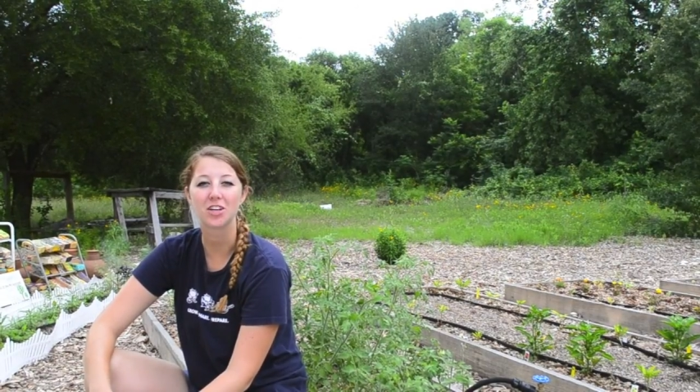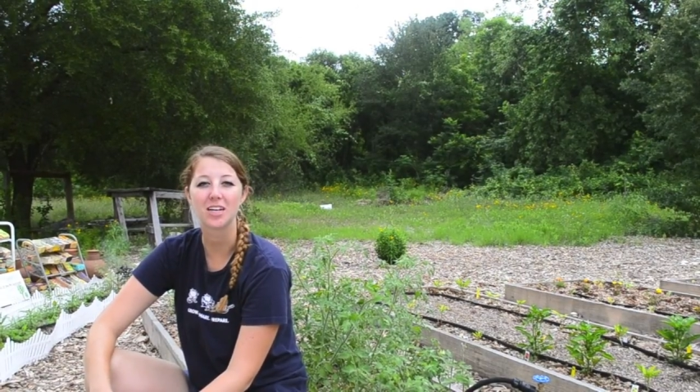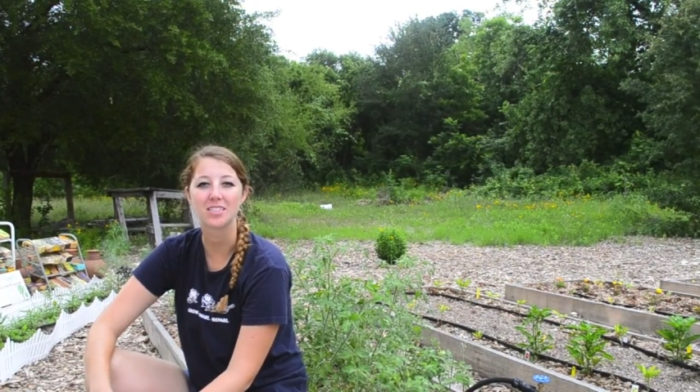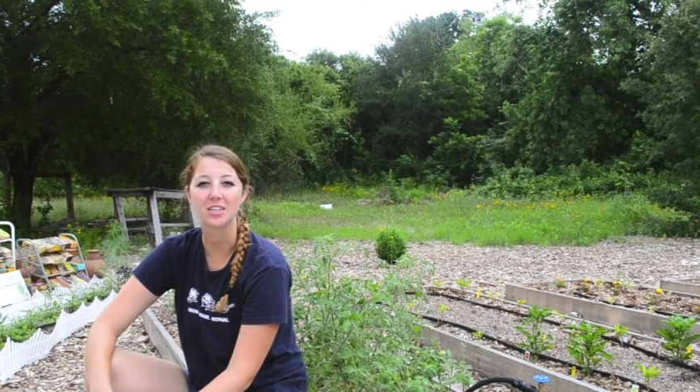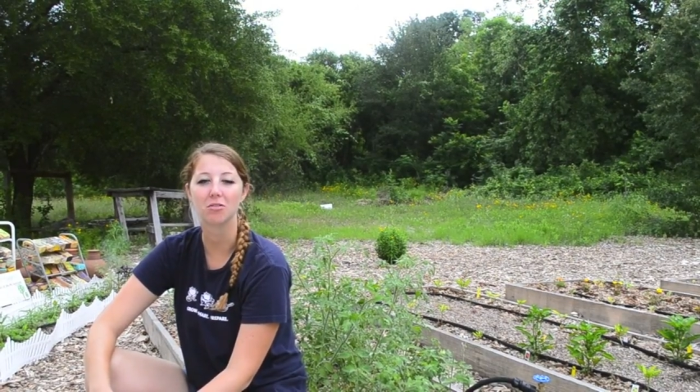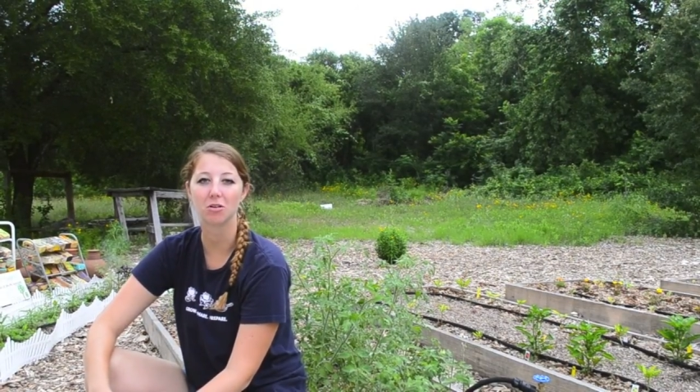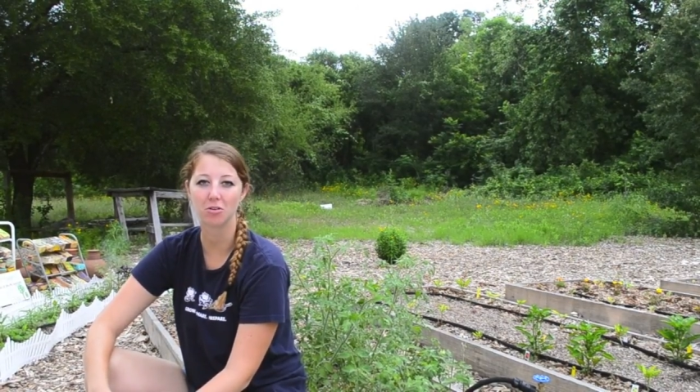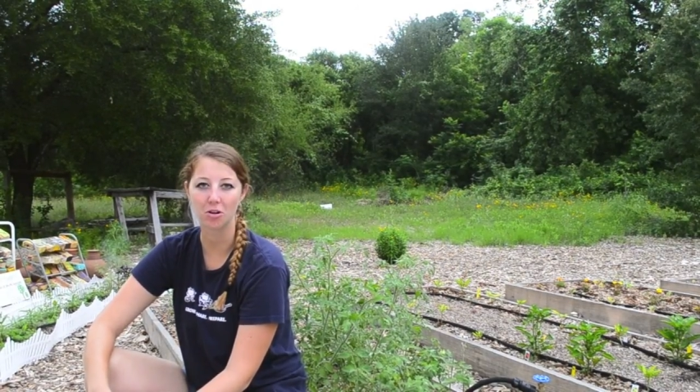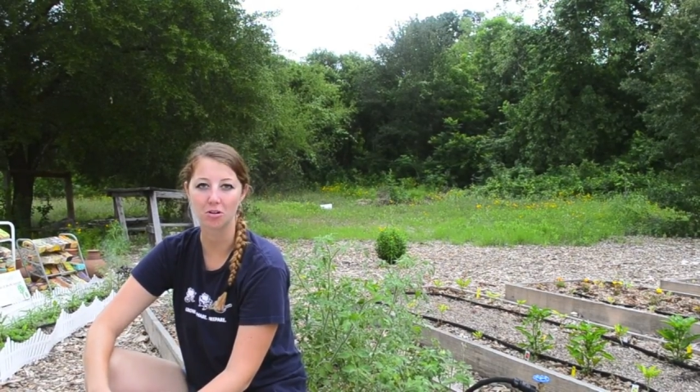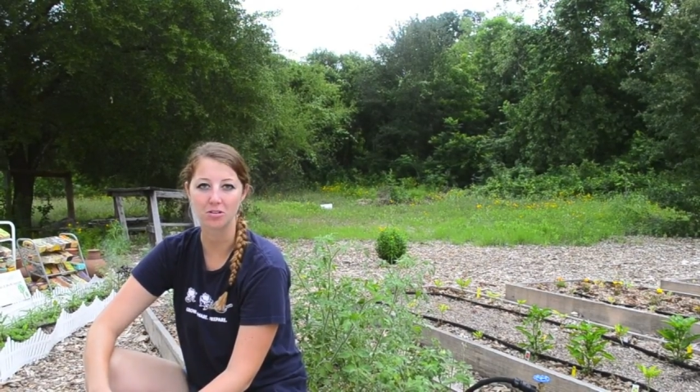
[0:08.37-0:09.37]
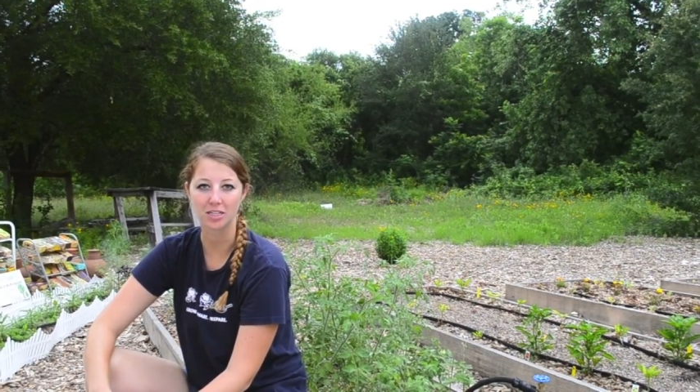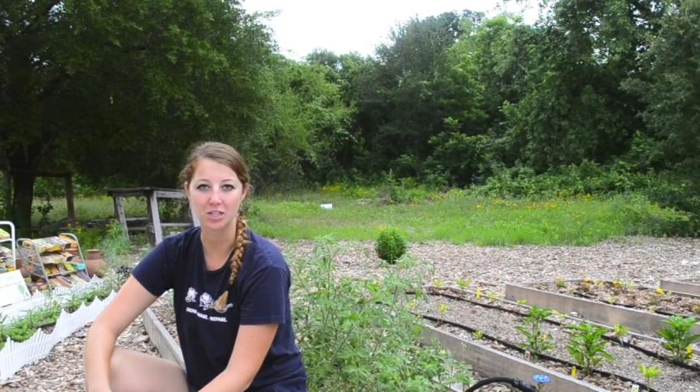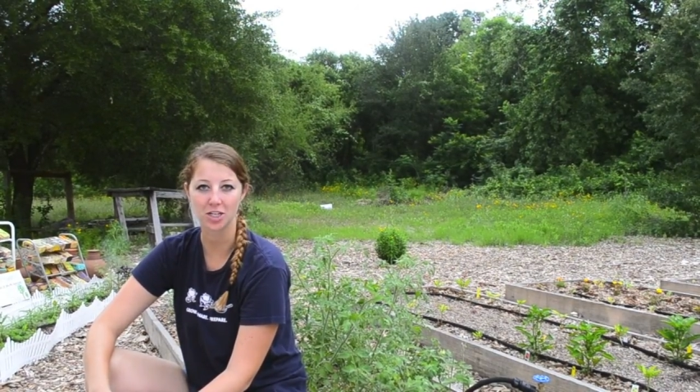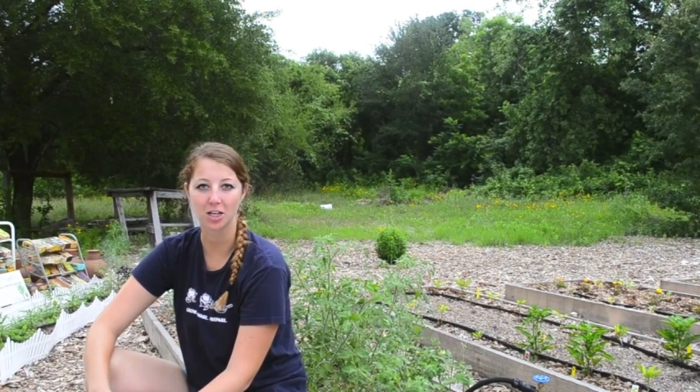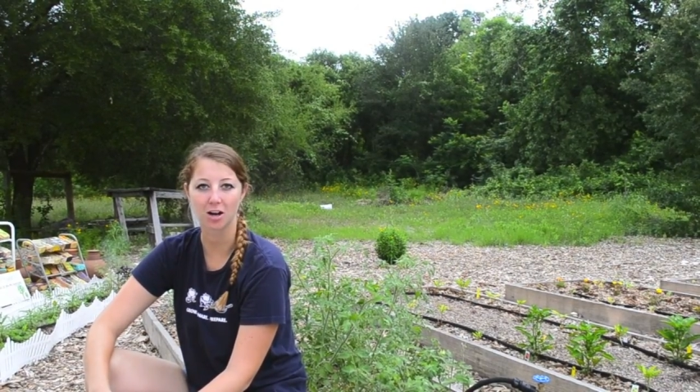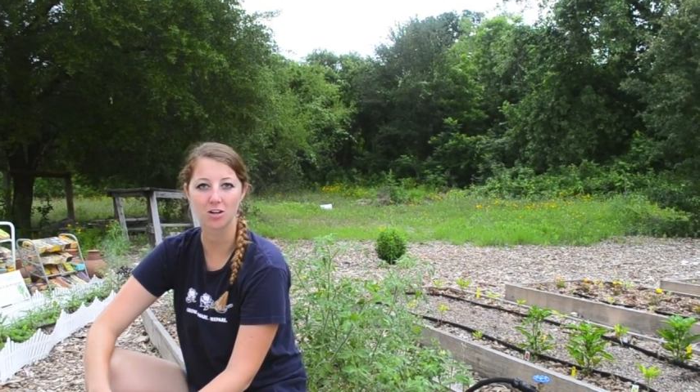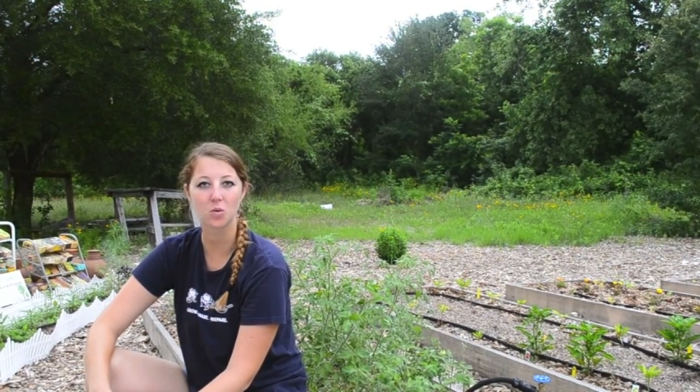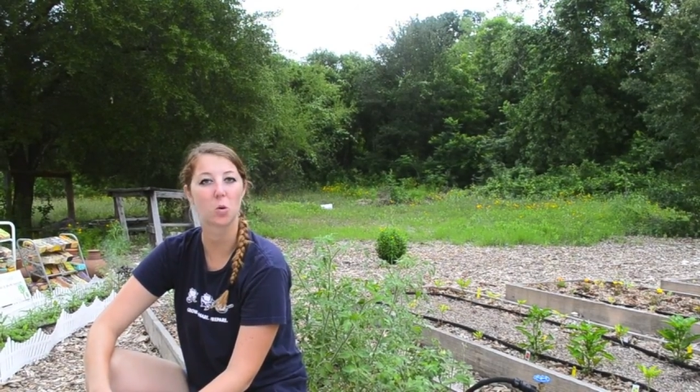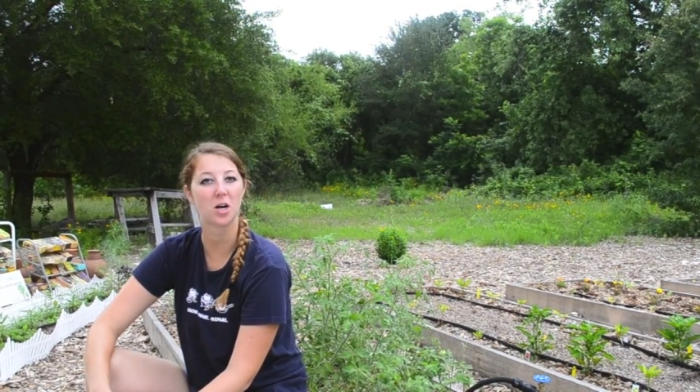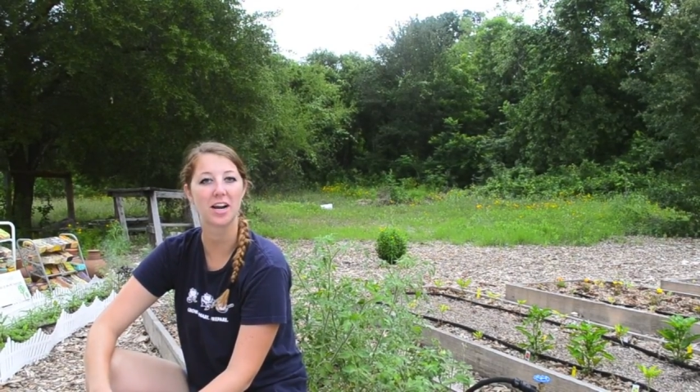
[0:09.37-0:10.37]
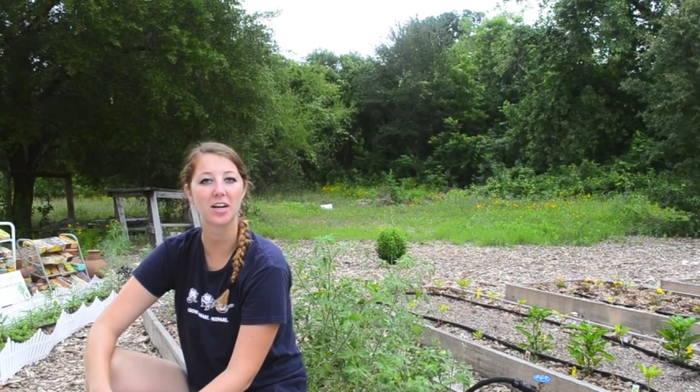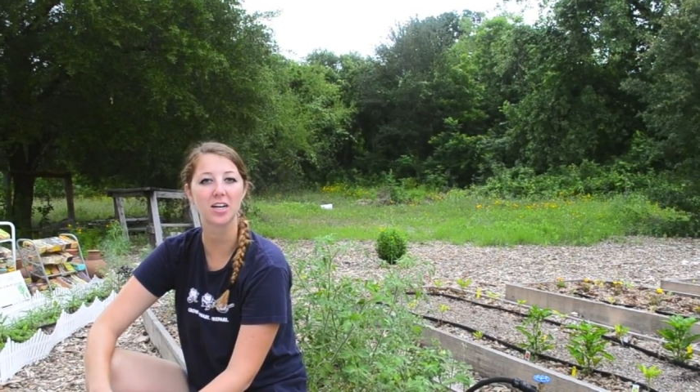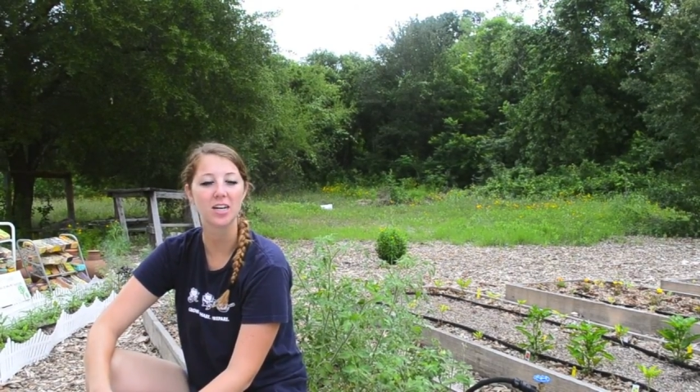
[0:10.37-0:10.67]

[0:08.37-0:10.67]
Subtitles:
as the Grow Local Teaching Garden Coordinator.